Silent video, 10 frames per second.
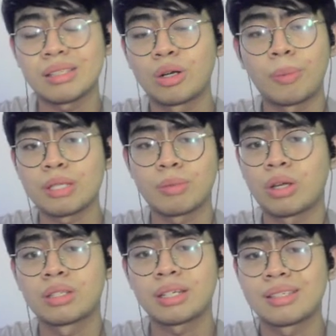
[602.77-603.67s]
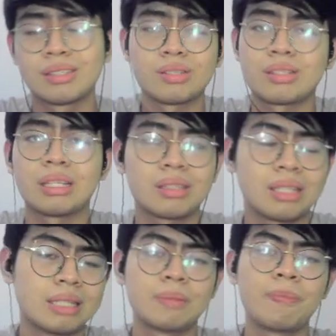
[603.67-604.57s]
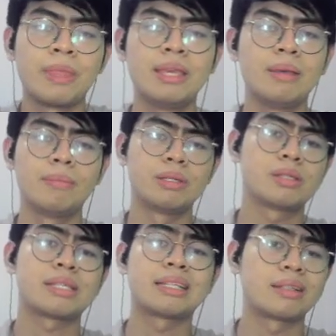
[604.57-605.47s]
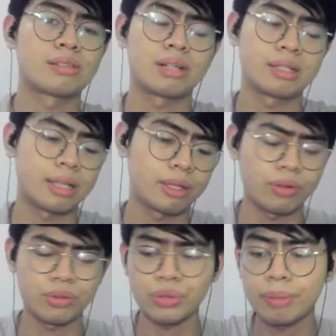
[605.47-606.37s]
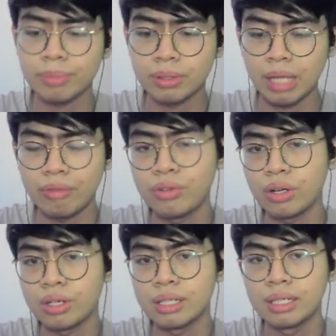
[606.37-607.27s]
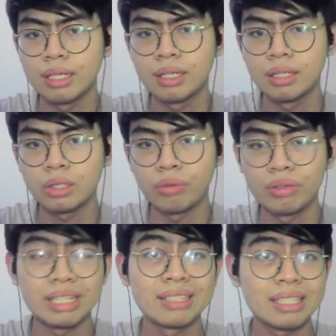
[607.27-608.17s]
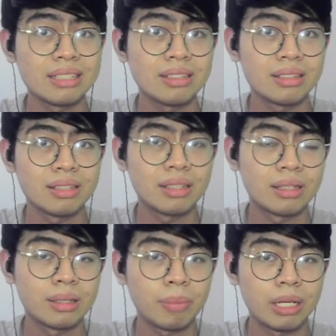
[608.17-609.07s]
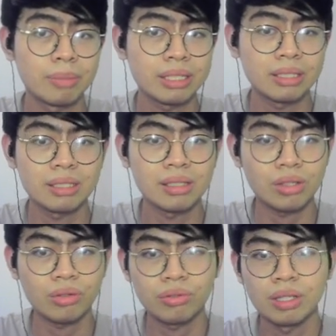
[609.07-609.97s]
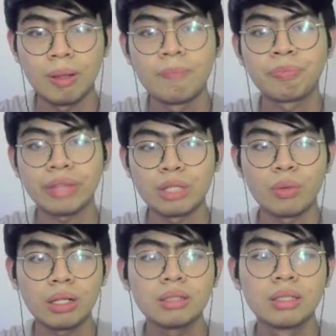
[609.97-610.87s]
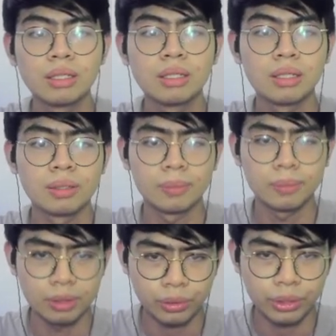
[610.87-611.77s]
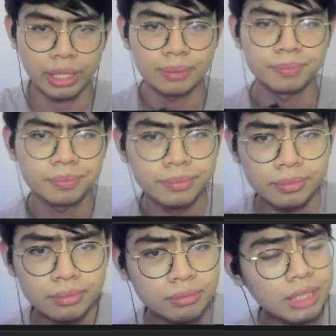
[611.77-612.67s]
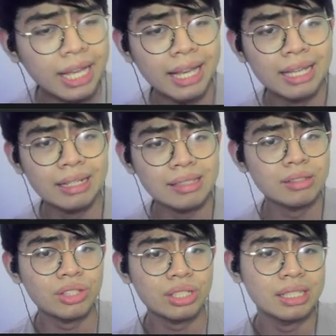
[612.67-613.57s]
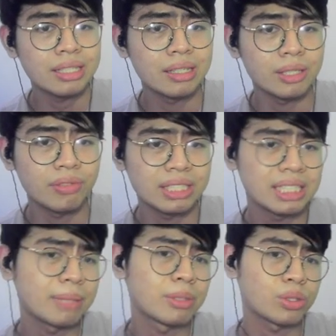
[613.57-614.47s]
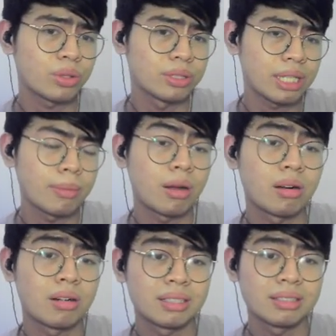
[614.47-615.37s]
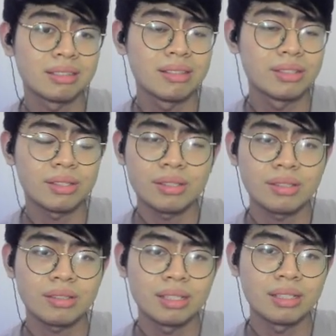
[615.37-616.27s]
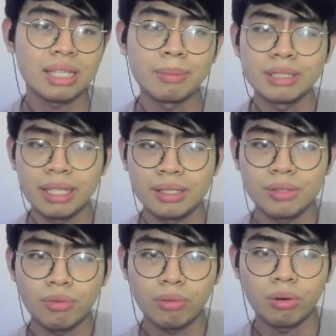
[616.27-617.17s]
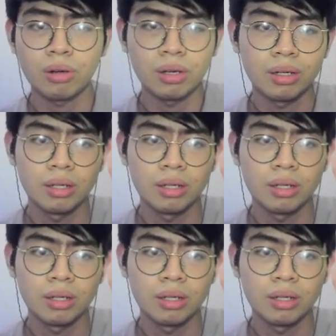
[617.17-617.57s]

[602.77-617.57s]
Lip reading: other possible contexts. It's just like in business settings, right? Like for example, I've done COVID-19 pandemic stuff as well. So yeah, and essentially, fitting time and starting time are just the time it takes for